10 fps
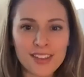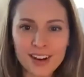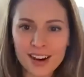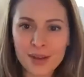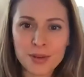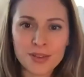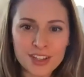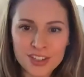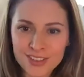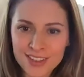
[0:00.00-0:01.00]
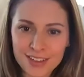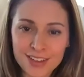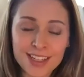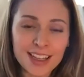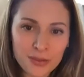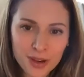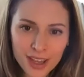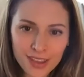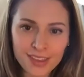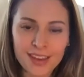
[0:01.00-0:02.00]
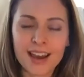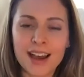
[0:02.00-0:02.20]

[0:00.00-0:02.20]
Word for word: you know, other immune issues that they're dealing with,